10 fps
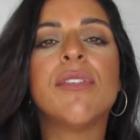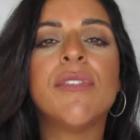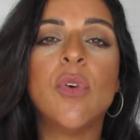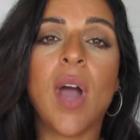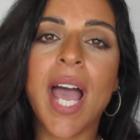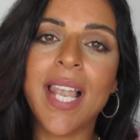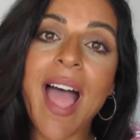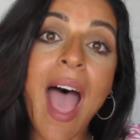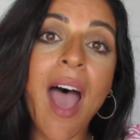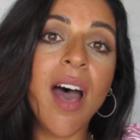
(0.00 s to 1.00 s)

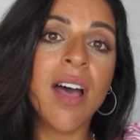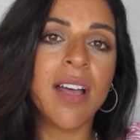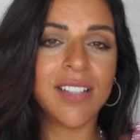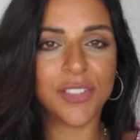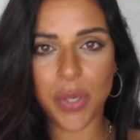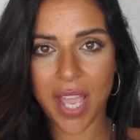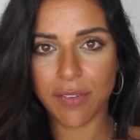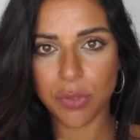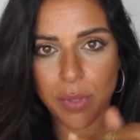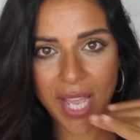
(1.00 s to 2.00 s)
fu'ala. So you
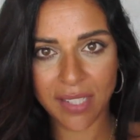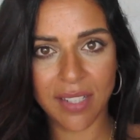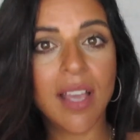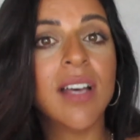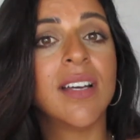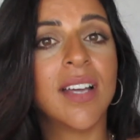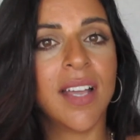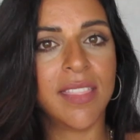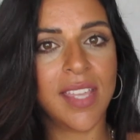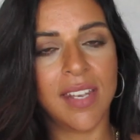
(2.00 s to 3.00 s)
have to add an
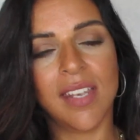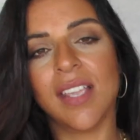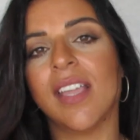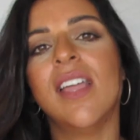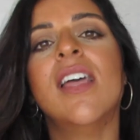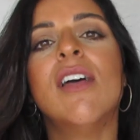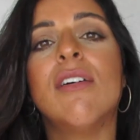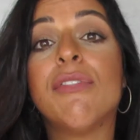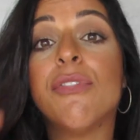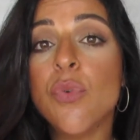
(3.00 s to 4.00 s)
at the ending.
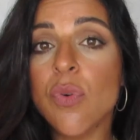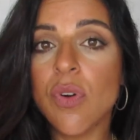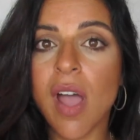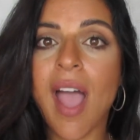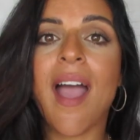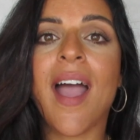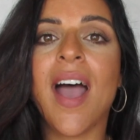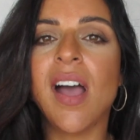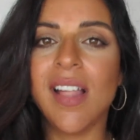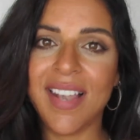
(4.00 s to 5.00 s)
Fu'ala.
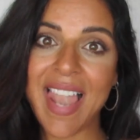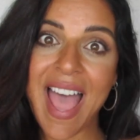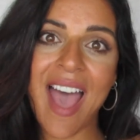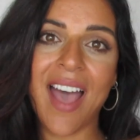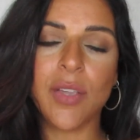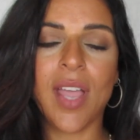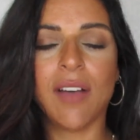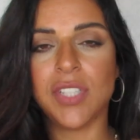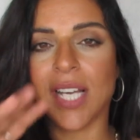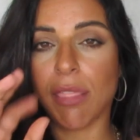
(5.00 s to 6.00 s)
You
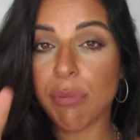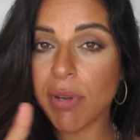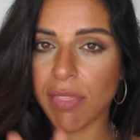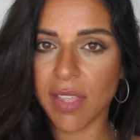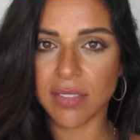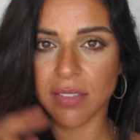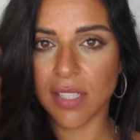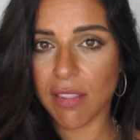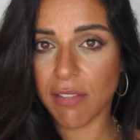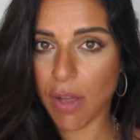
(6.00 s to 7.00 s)
have to add three things.
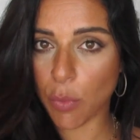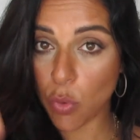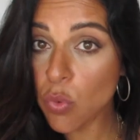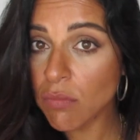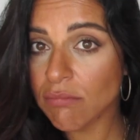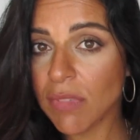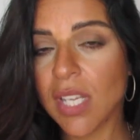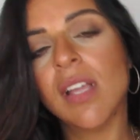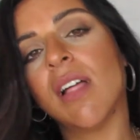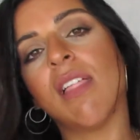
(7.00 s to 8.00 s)
The vowel u,
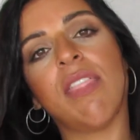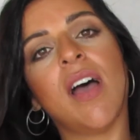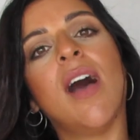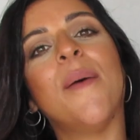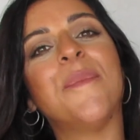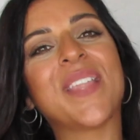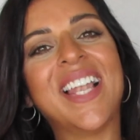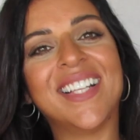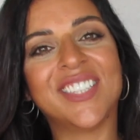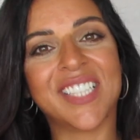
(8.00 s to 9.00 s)
the
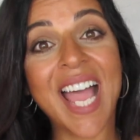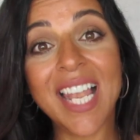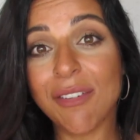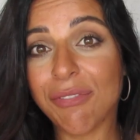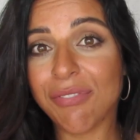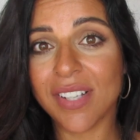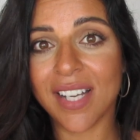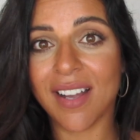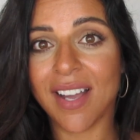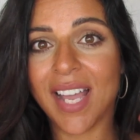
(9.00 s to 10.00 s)
letter alif
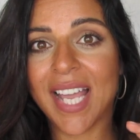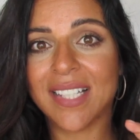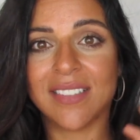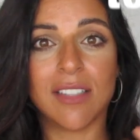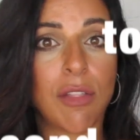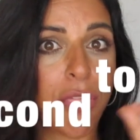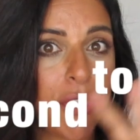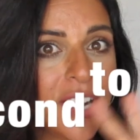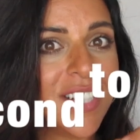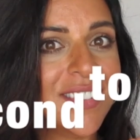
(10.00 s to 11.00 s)
as
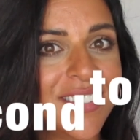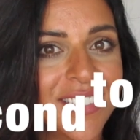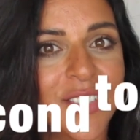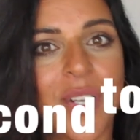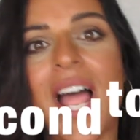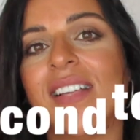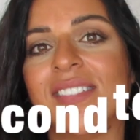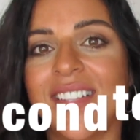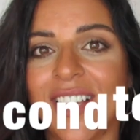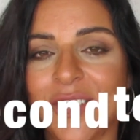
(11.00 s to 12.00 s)
third to
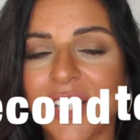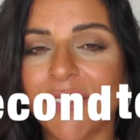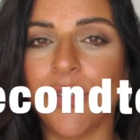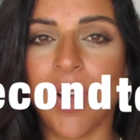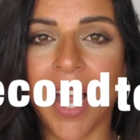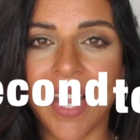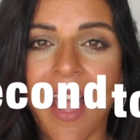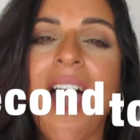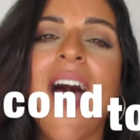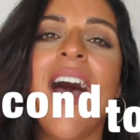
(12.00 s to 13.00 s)
last letter,
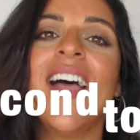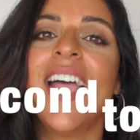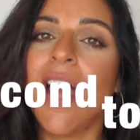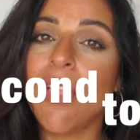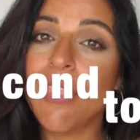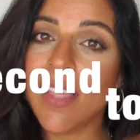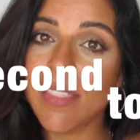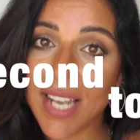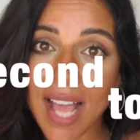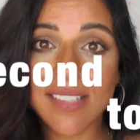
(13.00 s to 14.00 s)
fu'ala, and then
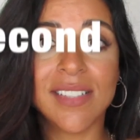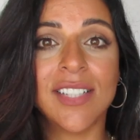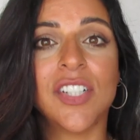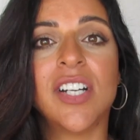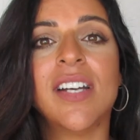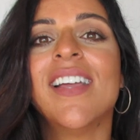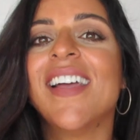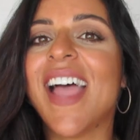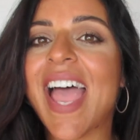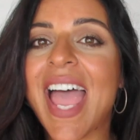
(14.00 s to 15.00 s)
the last letter
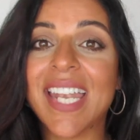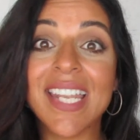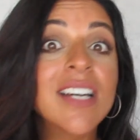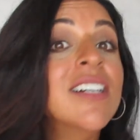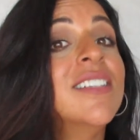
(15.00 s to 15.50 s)
and